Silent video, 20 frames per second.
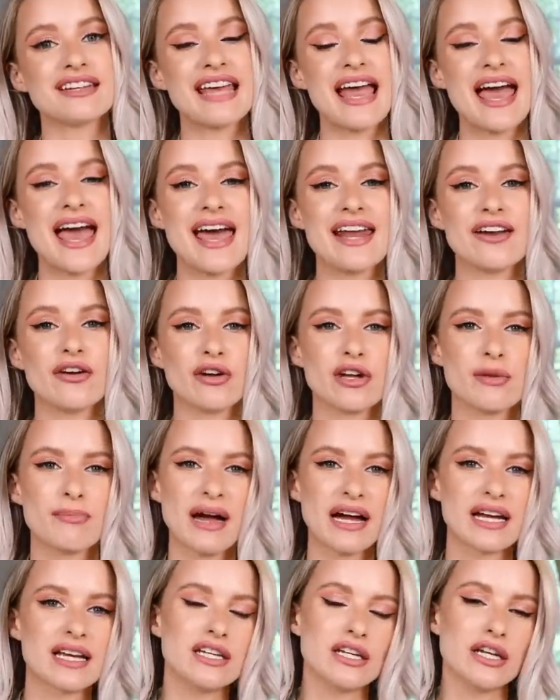again, or you're
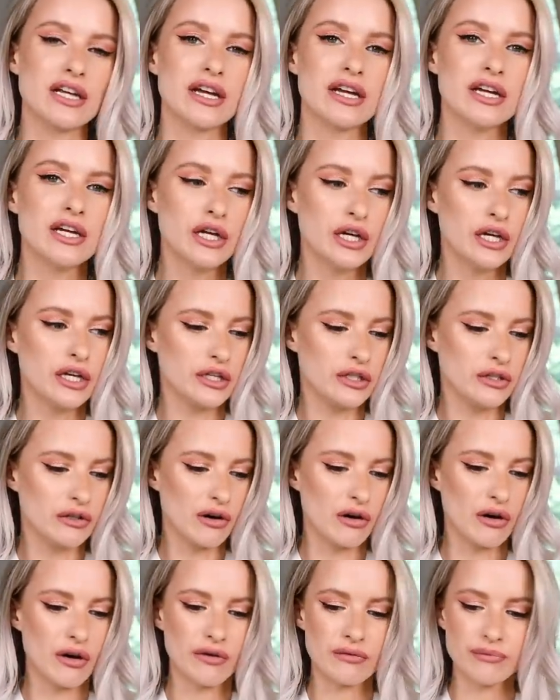back in your,
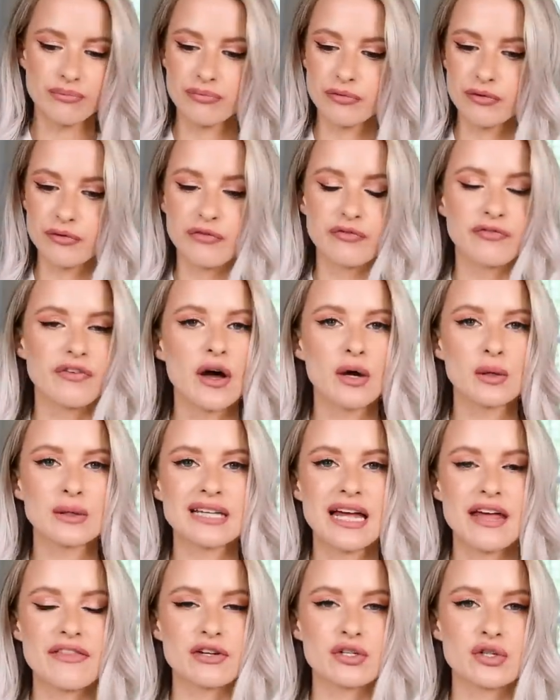your faux
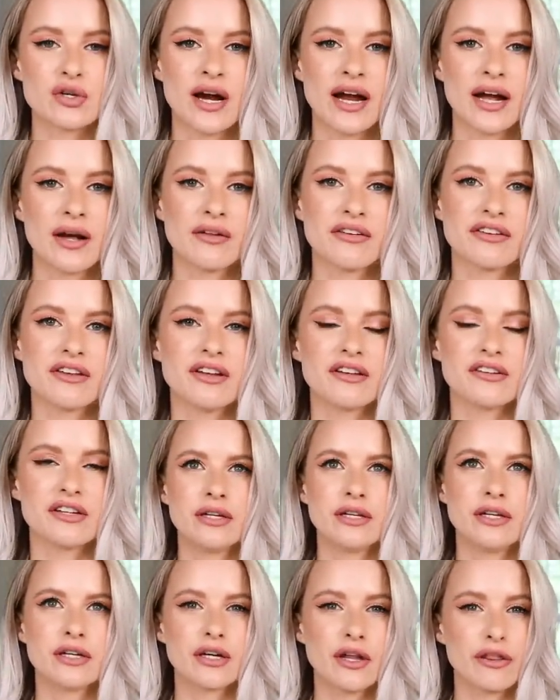leather trousers,
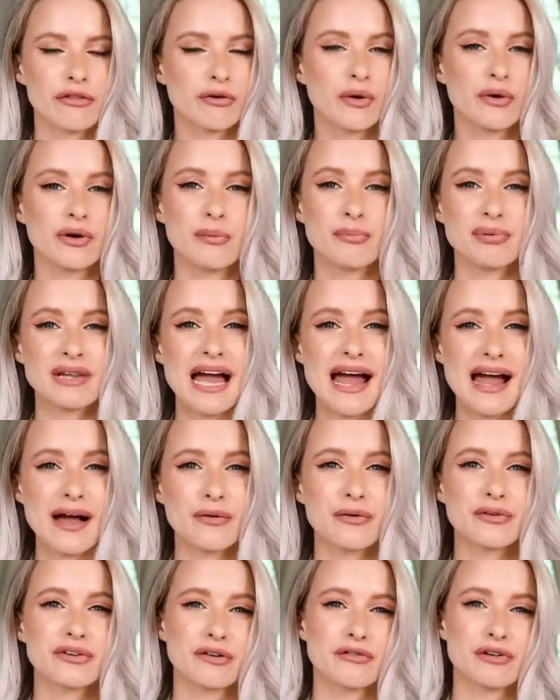you can throw on a
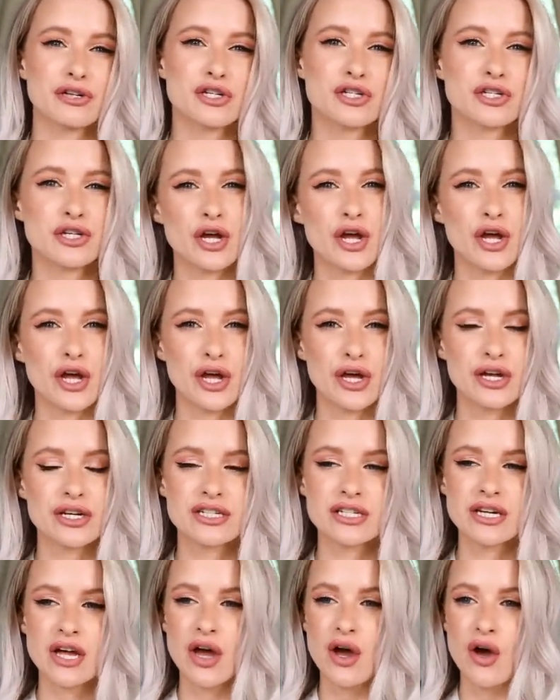blouse or a
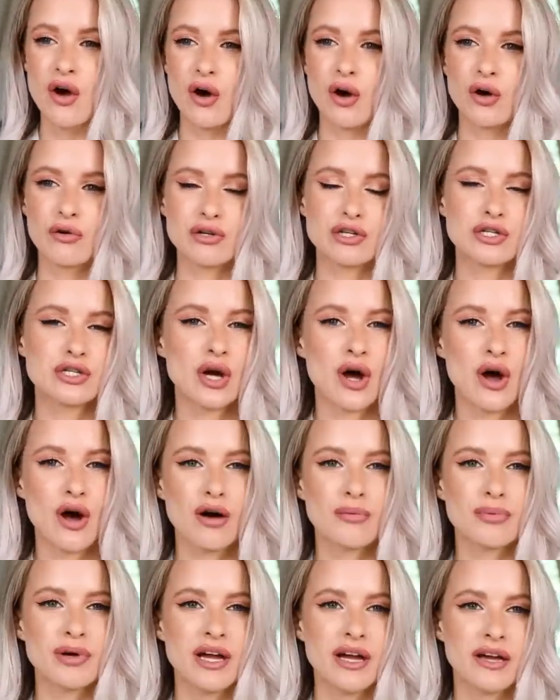shirt or a
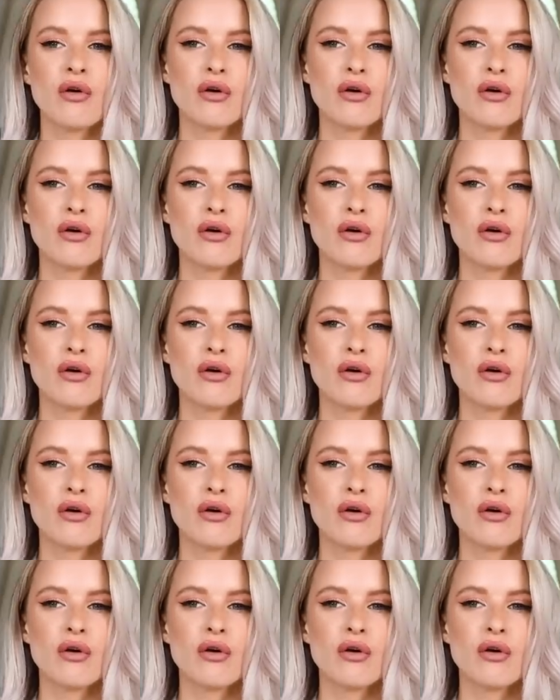top,